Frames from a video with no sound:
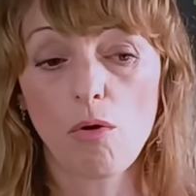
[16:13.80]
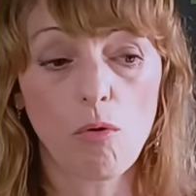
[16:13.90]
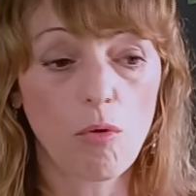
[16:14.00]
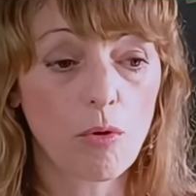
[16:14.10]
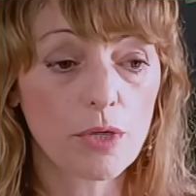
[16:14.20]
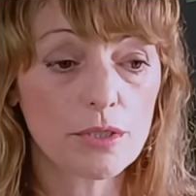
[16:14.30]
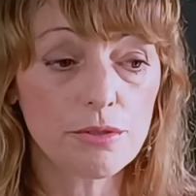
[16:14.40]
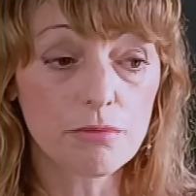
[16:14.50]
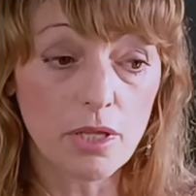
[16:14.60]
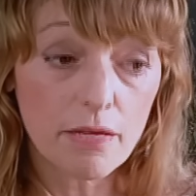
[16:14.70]
Or
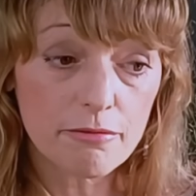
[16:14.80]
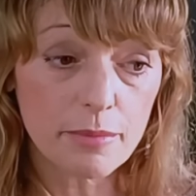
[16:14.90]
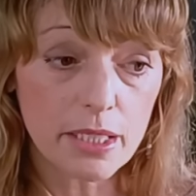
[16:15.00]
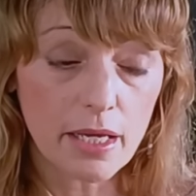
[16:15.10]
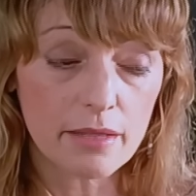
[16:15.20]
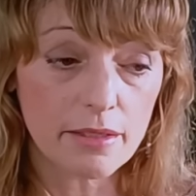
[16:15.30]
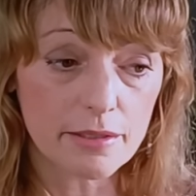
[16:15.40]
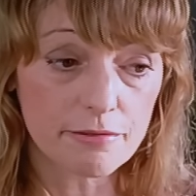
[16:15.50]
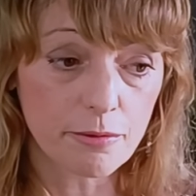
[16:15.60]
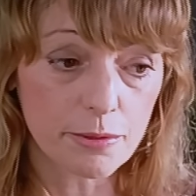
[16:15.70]
you love me and
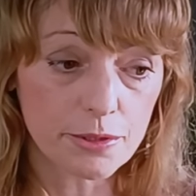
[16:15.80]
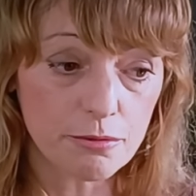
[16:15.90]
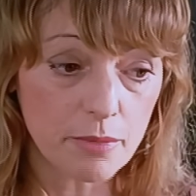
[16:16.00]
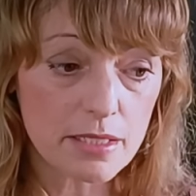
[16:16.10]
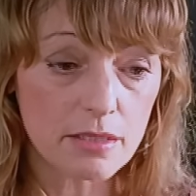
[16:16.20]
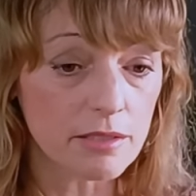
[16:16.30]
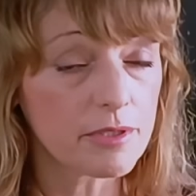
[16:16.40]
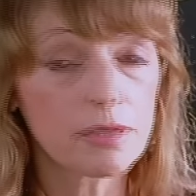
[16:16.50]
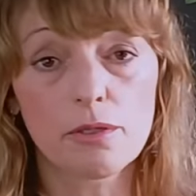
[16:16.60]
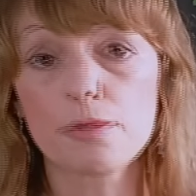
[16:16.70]
therefore you must live
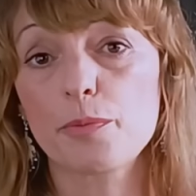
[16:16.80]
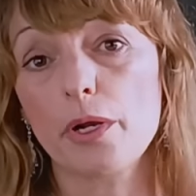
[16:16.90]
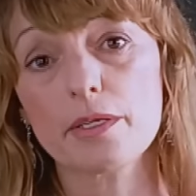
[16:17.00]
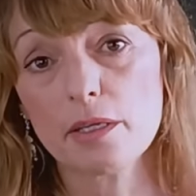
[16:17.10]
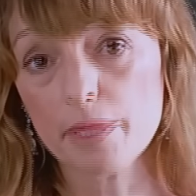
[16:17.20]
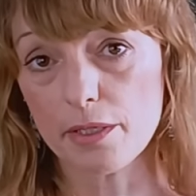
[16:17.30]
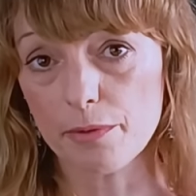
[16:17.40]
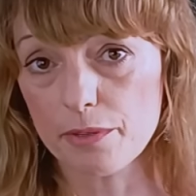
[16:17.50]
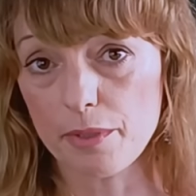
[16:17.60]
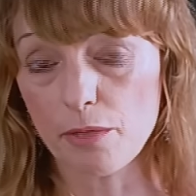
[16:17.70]
in close proximity
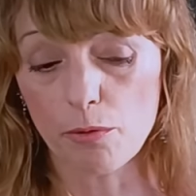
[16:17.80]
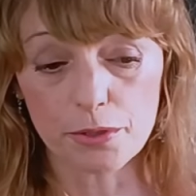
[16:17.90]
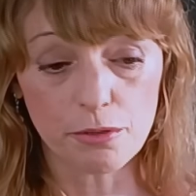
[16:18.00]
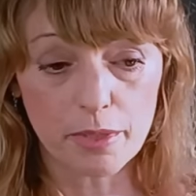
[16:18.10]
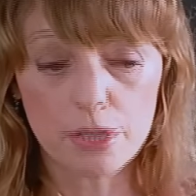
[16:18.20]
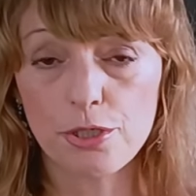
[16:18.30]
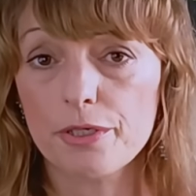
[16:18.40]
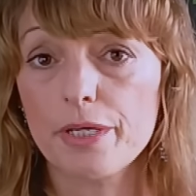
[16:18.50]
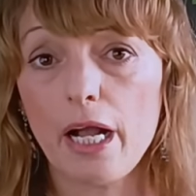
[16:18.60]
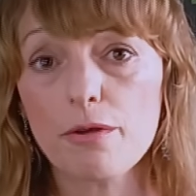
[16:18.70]
with me. Or you must
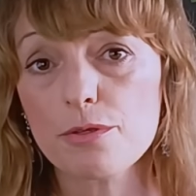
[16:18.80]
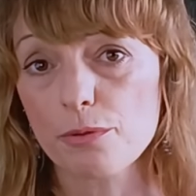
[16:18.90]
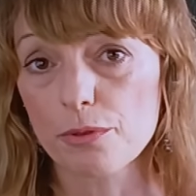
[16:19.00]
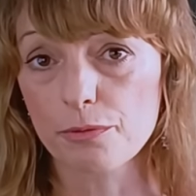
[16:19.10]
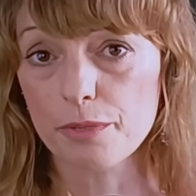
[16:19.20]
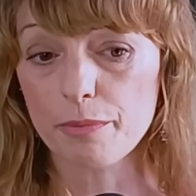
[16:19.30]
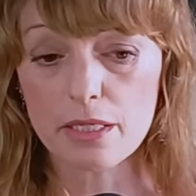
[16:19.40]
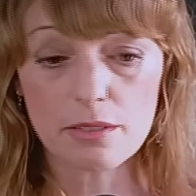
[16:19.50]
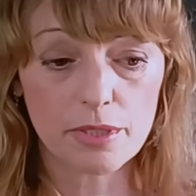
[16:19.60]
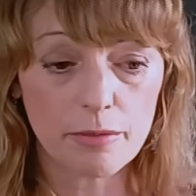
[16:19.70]
share a household with me
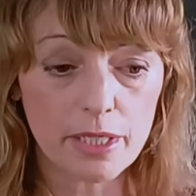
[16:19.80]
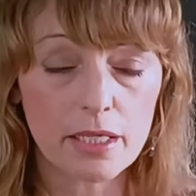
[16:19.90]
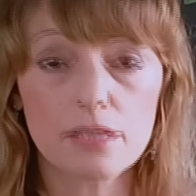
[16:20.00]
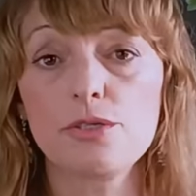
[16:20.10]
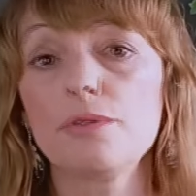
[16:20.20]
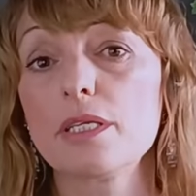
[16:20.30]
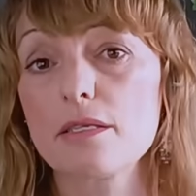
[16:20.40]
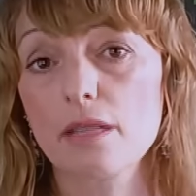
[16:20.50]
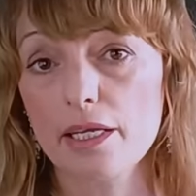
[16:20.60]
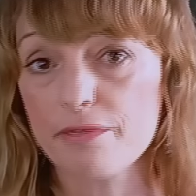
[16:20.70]
so that we can do
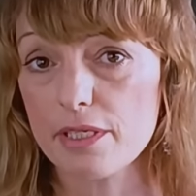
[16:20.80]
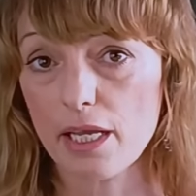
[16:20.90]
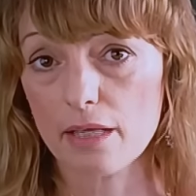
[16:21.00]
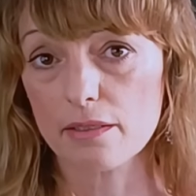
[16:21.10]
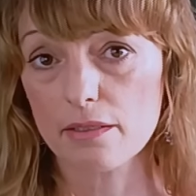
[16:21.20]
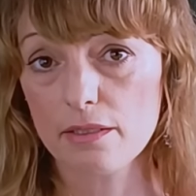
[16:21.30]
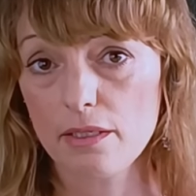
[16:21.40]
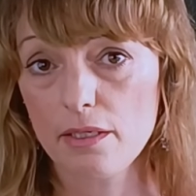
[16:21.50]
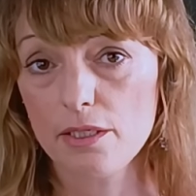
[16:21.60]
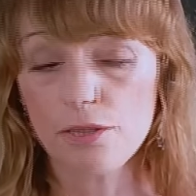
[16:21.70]
this life together.
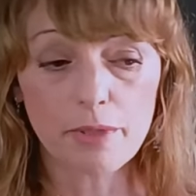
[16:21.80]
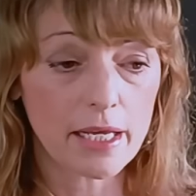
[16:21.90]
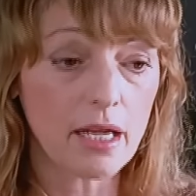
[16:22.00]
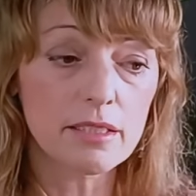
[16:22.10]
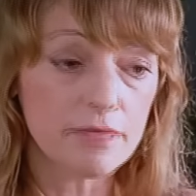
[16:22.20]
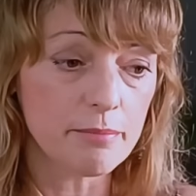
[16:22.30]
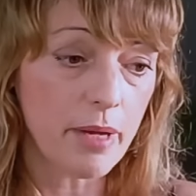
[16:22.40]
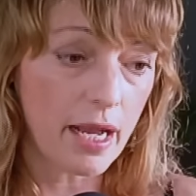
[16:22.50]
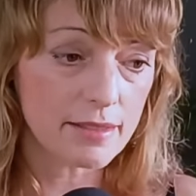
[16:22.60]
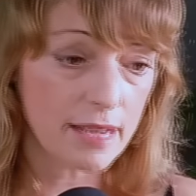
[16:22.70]
You cannot live in
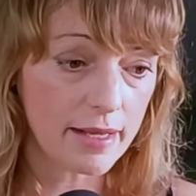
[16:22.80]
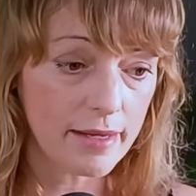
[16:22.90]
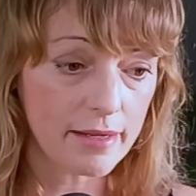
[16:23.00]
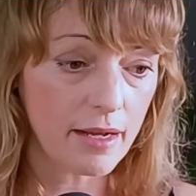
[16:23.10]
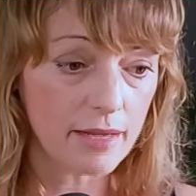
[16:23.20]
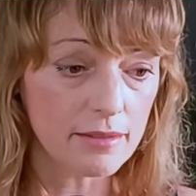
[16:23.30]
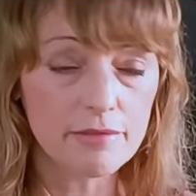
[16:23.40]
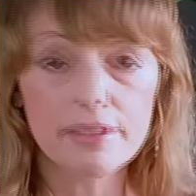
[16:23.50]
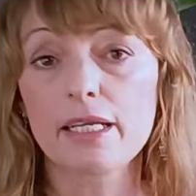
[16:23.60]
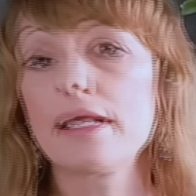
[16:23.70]
Baghdad and I
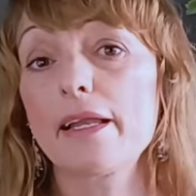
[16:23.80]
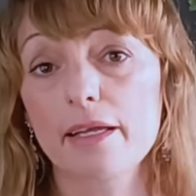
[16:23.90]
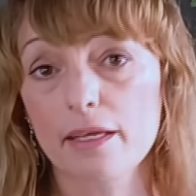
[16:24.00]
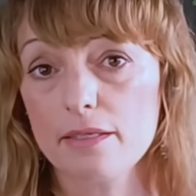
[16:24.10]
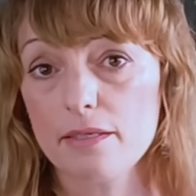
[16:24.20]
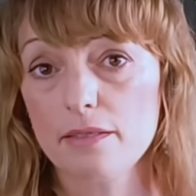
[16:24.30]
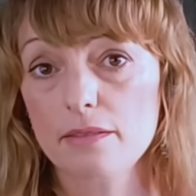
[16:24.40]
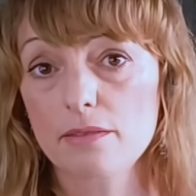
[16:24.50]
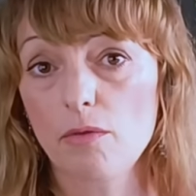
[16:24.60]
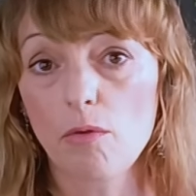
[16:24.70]
live in Connecticut.
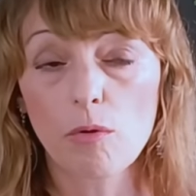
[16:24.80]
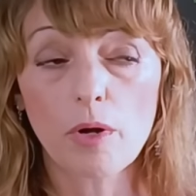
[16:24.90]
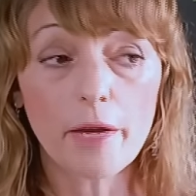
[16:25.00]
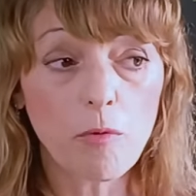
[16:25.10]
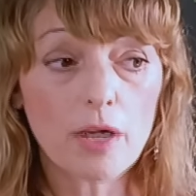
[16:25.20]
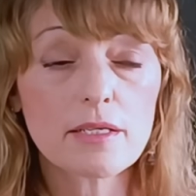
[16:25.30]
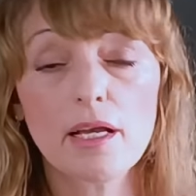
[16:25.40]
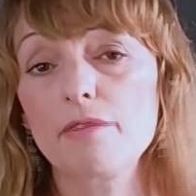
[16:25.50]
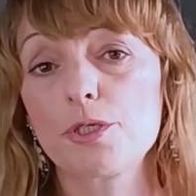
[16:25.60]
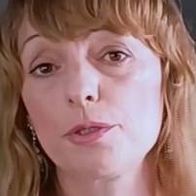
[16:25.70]
Or I want to
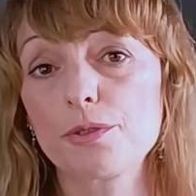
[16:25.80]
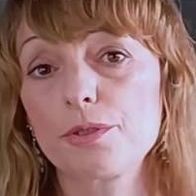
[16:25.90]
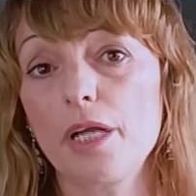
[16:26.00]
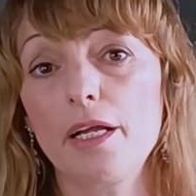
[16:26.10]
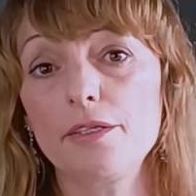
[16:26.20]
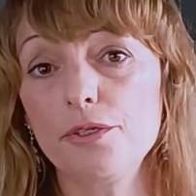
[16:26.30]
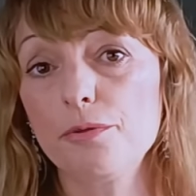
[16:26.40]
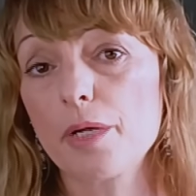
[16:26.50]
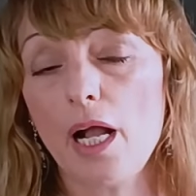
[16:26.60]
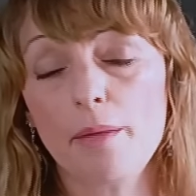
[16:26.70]
have children and
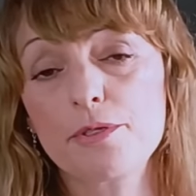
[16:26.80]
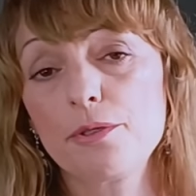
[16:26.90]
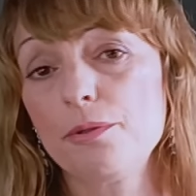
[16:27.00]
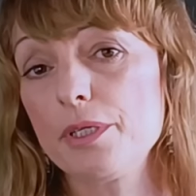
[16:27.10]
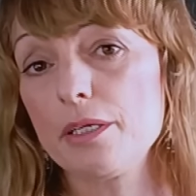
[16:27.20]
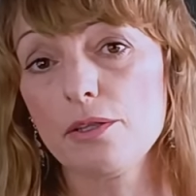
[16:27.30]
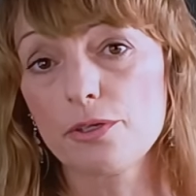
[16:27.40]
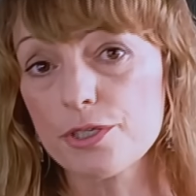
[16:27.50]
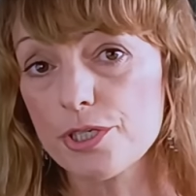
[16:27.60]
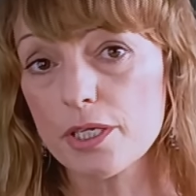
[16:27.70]
you are absolutely
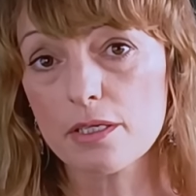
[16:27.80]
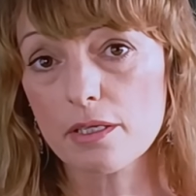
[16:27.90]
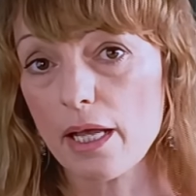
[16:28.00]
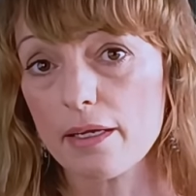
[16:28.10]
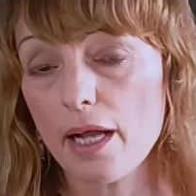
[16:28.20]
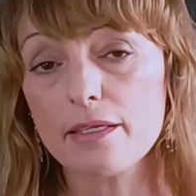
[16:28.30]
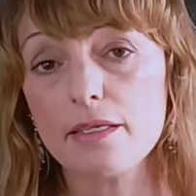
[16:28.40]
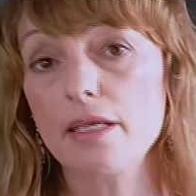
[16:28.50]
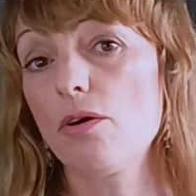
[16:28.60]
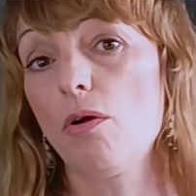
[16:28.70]
allergic to that
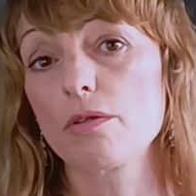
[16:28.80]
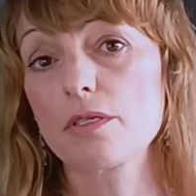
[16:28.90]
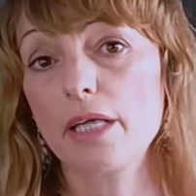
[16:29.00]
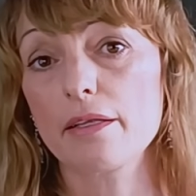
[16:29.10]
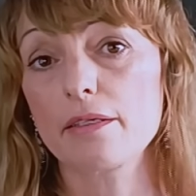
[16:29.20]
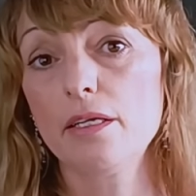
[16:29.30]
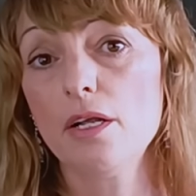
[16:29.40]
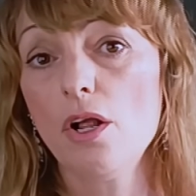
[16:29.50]
idea altogether.